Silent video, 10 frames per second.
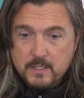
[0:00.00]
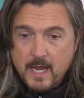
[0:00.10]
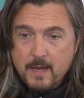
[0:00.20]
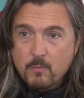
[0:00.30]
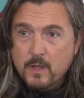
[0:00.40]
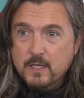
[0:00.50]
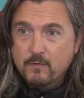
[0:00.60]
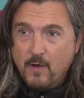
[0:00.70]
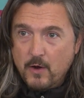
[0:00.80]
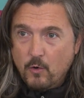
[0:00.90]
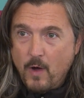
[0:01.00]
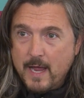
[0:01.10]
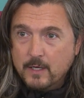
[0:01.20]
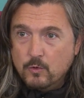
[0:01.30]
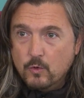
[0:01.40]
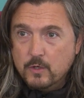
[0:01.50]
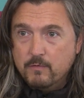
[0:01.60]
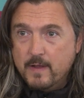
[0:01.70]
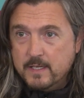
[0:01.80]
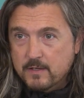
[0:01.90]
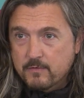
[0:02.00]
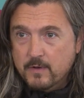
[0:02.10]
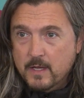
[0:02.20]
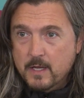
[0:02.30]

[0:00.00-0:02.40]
game, with his final act or defensive